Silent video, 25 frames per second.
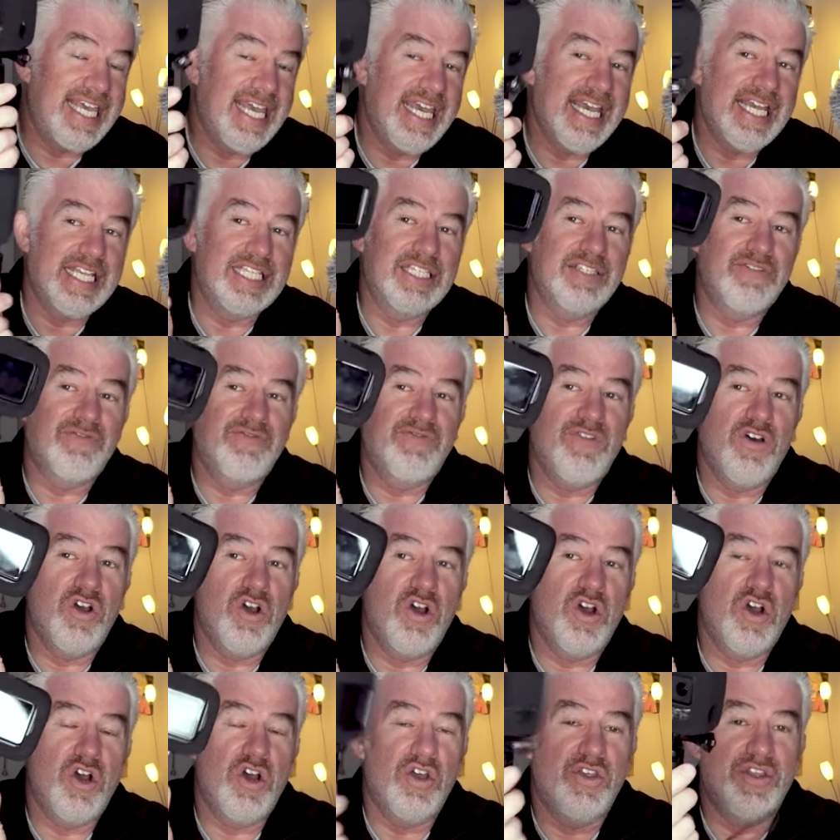case
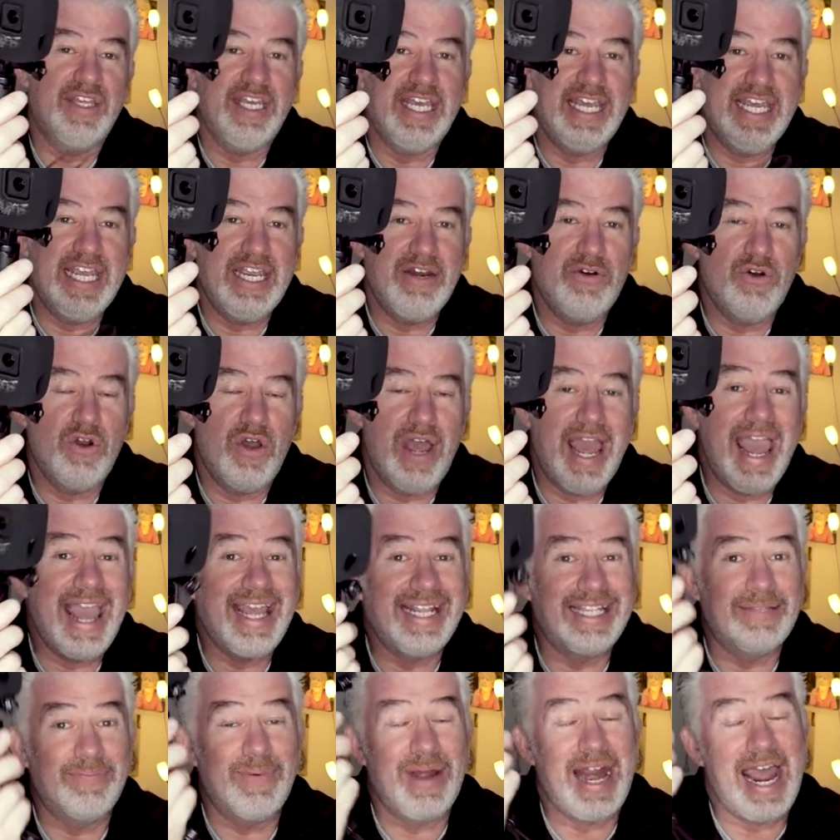for the Hero
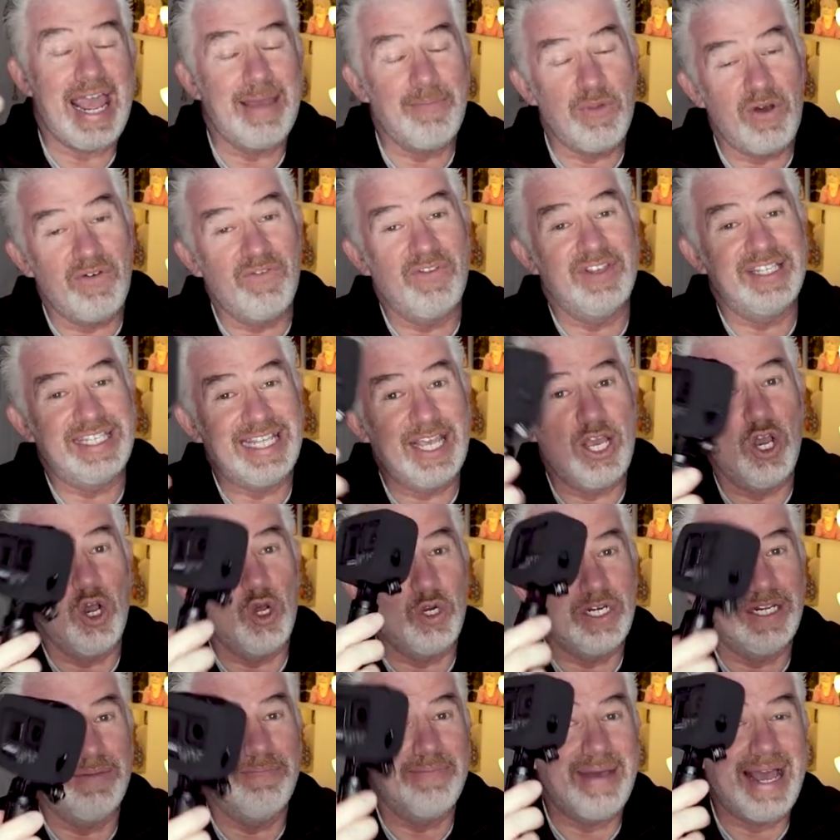8, but I'm obviously
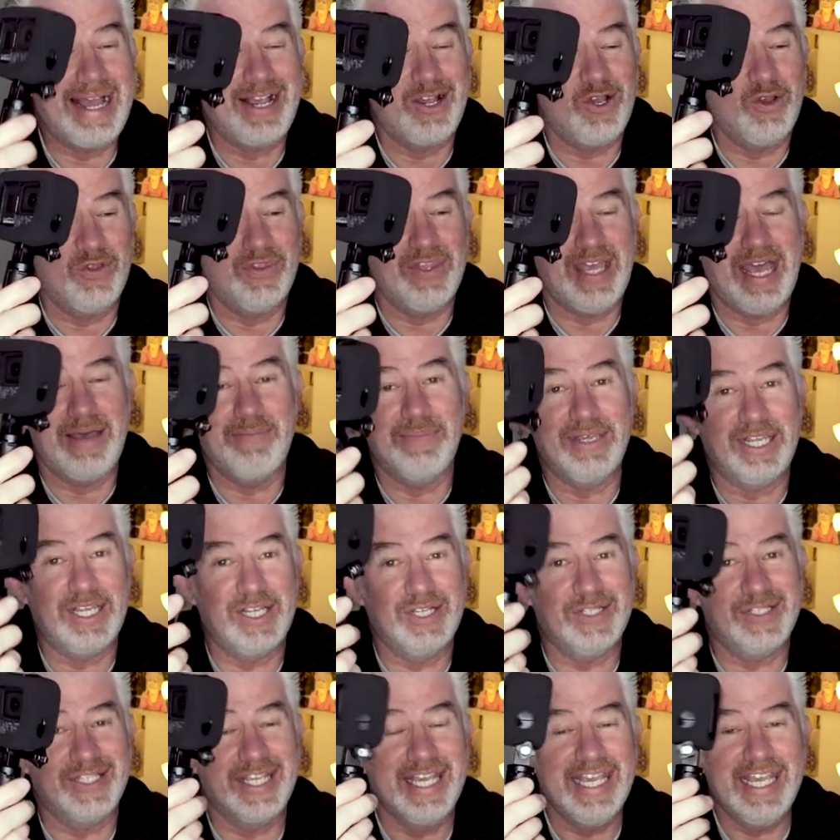holding back on that
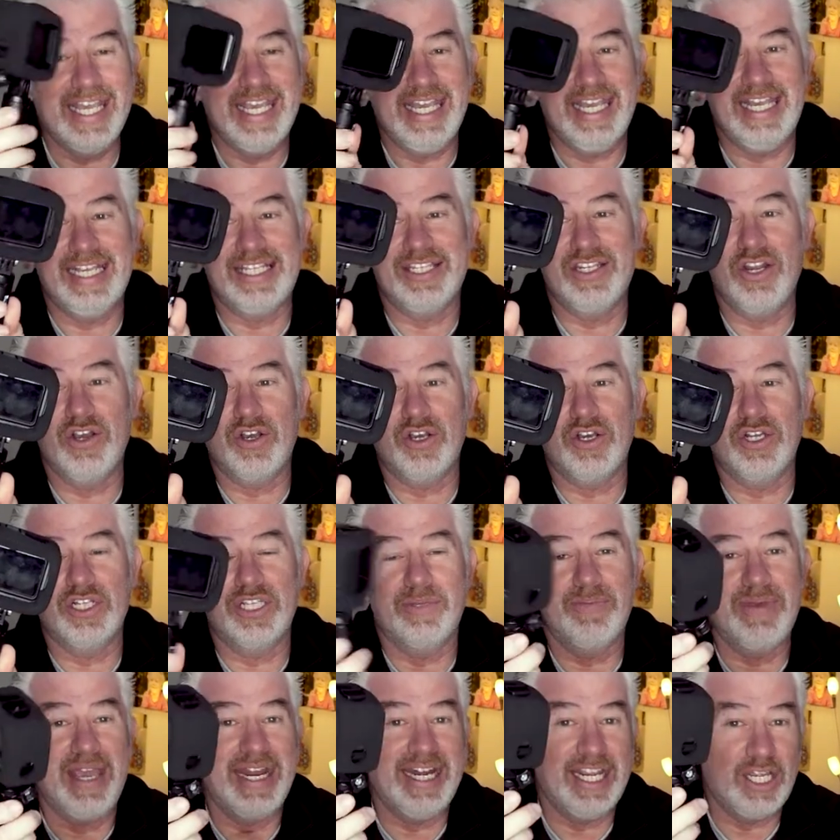because it's not going
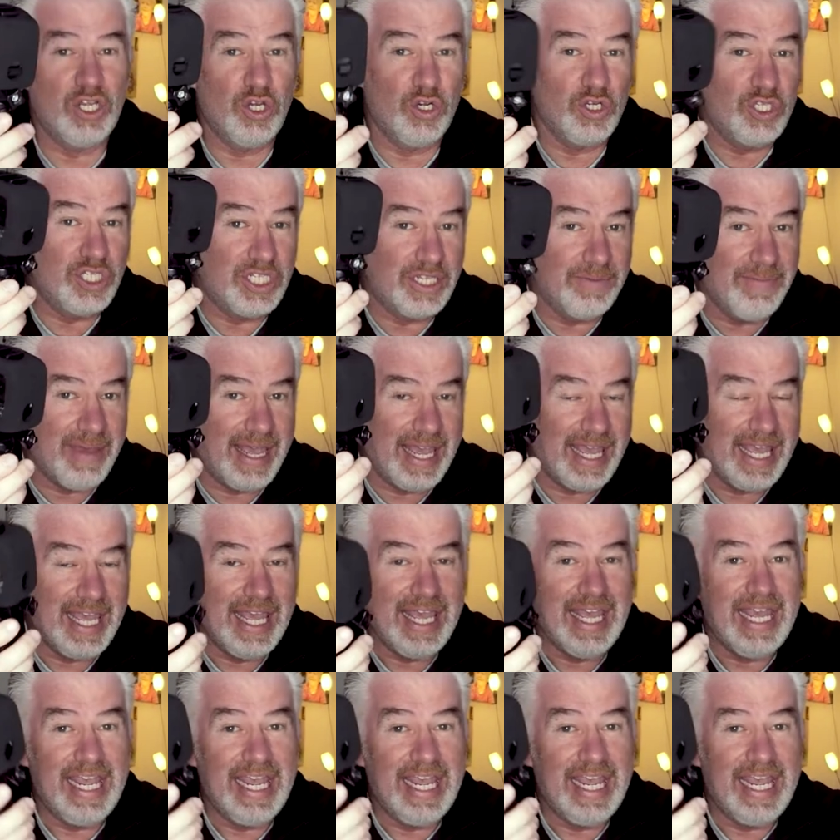to be any good to me